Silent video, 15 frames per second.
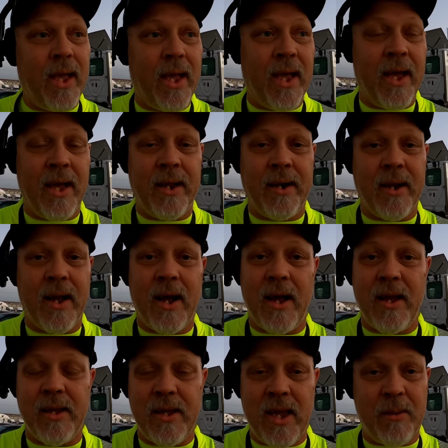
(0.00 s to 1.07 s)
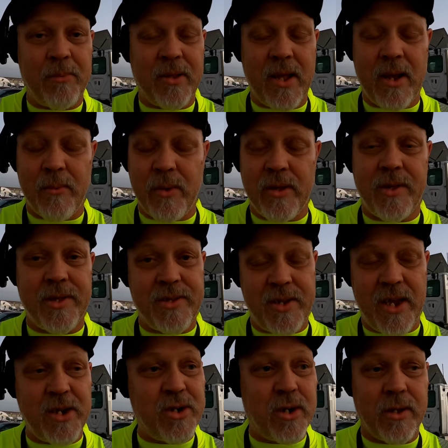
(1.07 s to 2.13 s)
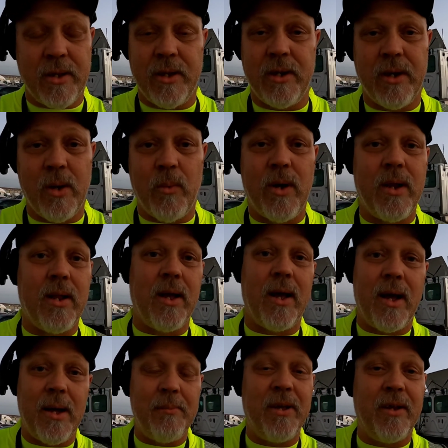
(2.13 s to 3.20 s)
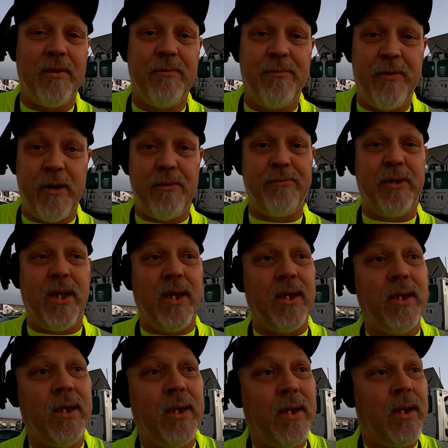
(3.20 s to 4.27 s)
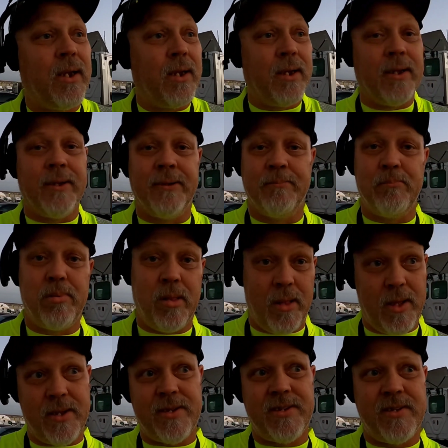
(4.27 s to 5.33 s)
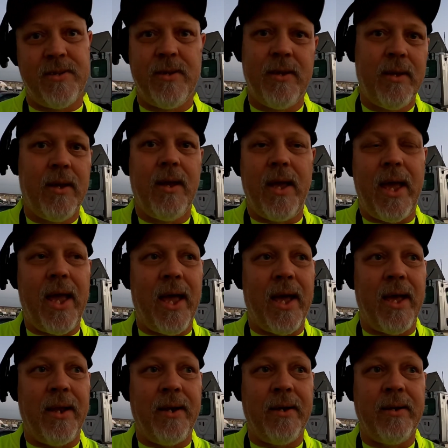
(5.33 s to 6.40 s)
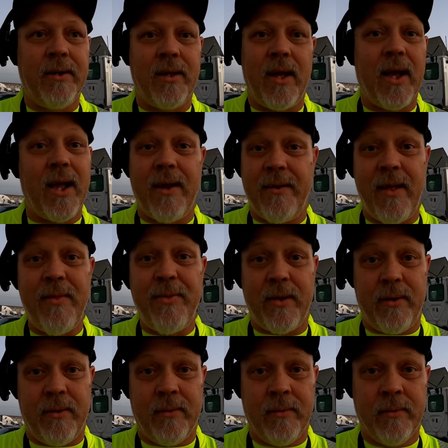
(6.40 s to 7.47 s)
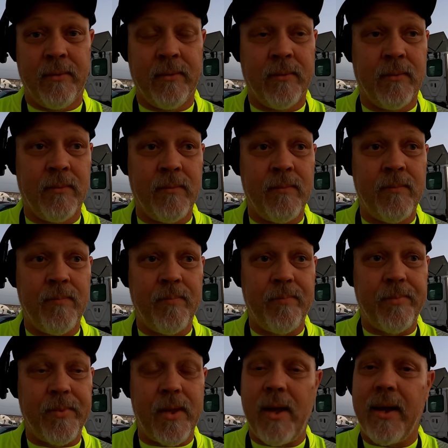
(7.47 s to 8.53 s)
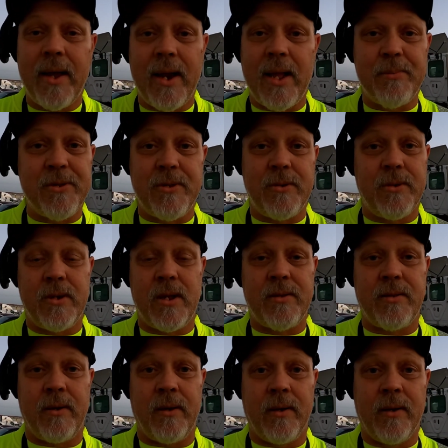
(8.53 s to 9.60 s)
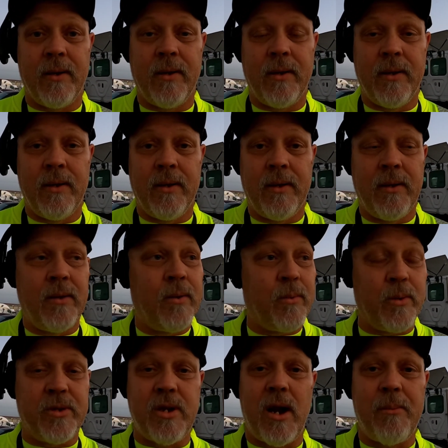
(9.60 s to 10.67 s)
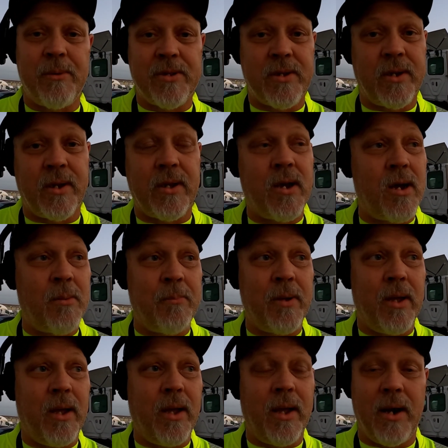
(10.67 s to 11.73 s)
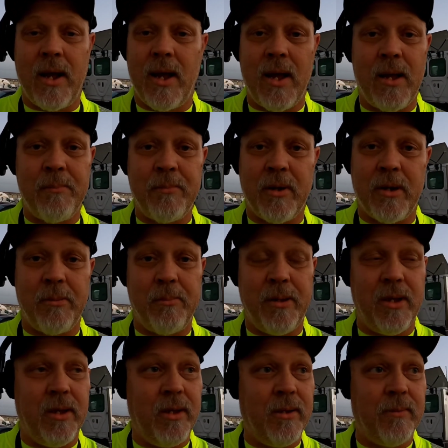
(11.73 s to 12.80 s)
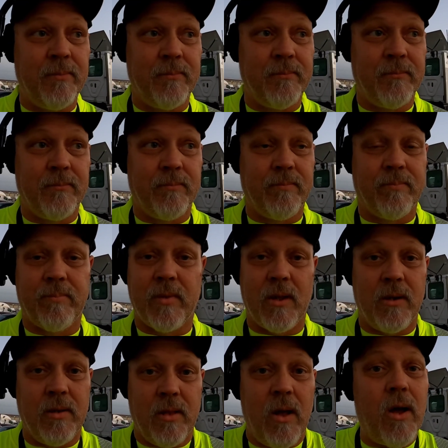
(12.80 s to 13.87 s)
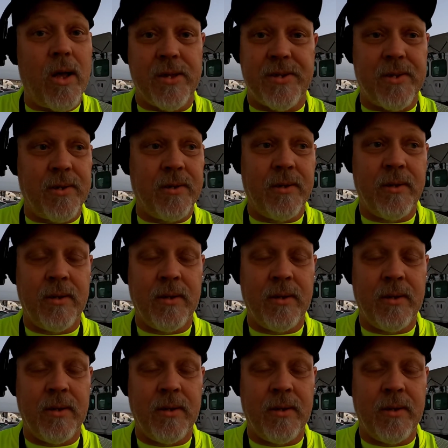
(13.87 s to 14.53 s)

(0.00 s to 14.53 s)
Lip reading: And I came to that realization that, you know what, I'm hitting 50 plus and I got nothing. I got absolutely nothing. Retirement's going to come and I'm going to be lost.